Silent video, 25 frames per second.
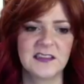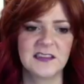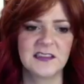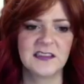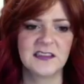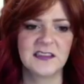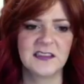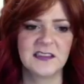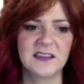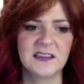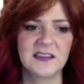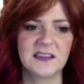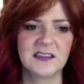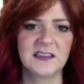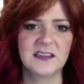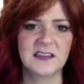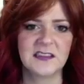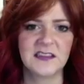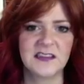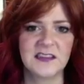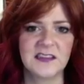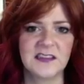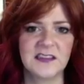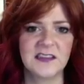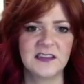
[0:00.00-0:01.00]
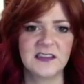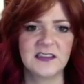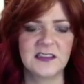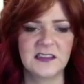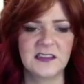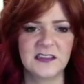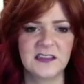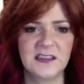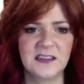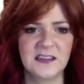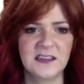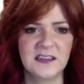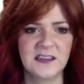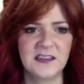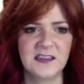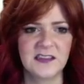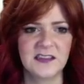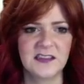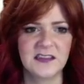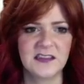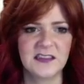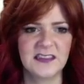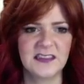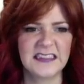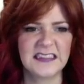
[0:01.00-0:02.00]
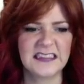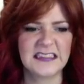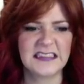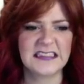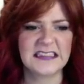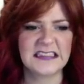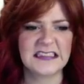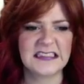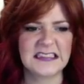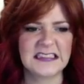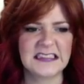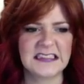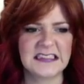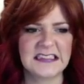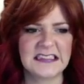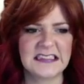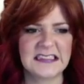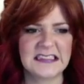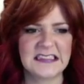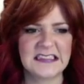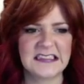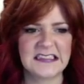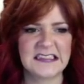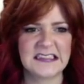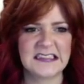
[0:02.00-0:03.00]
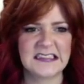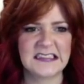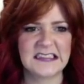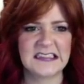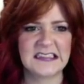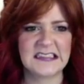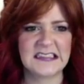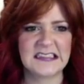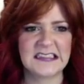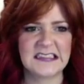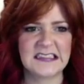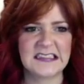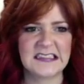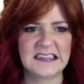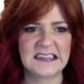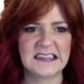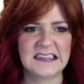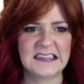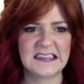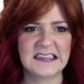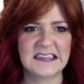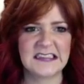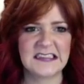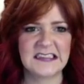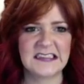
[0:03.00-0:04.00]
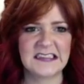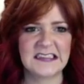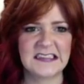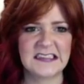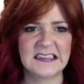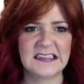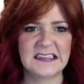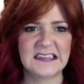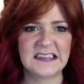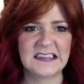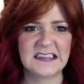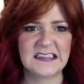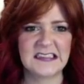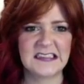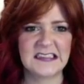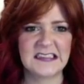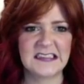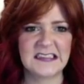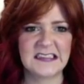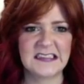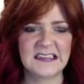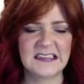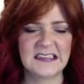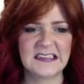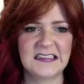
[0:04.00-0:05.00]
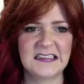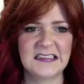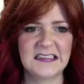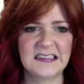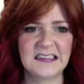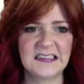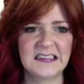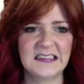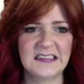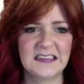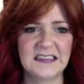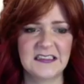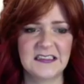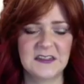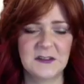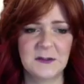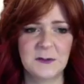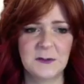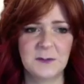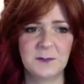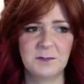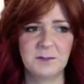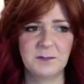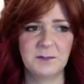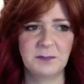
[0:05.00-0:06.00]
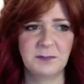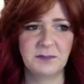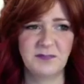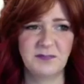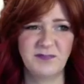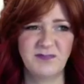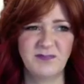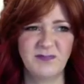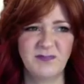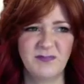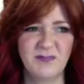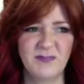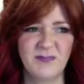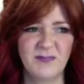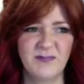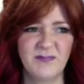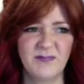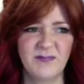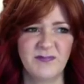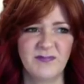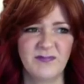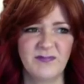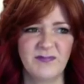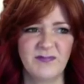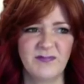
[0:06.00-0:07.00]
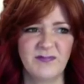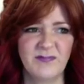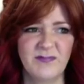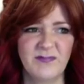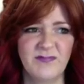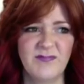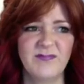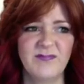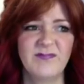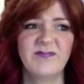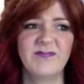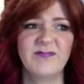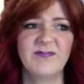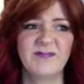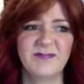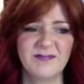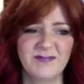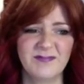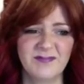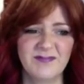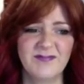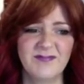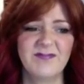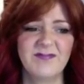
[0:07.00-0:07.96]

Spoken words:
(silent)